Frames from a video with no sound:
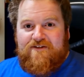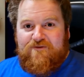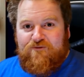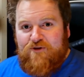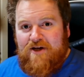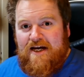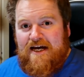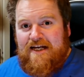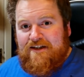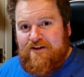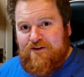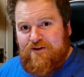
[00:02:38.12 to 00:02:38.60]
The
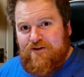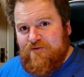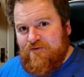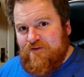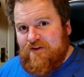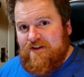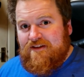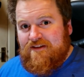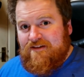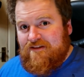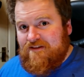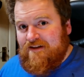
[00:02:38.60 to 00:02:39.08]
reality of
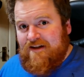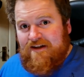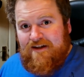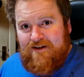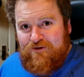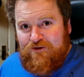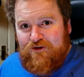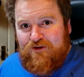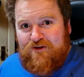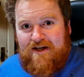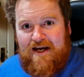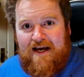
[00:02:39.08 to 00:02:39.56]
it is that I
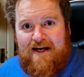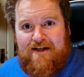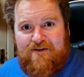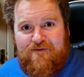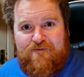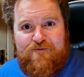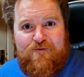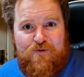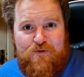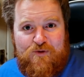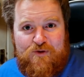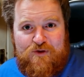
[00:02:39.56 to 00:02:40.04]
just can't
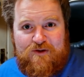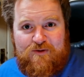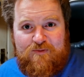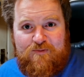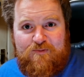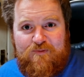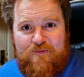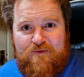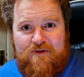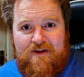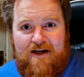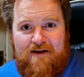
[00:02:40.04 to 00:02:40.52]
afford
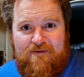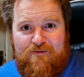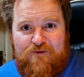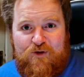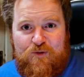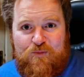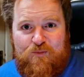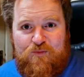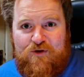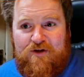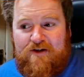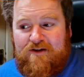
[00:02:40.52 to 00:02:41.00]
to have it
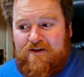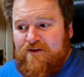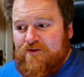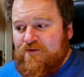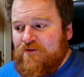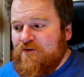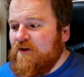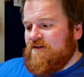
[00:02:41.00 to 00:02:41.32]
up right now.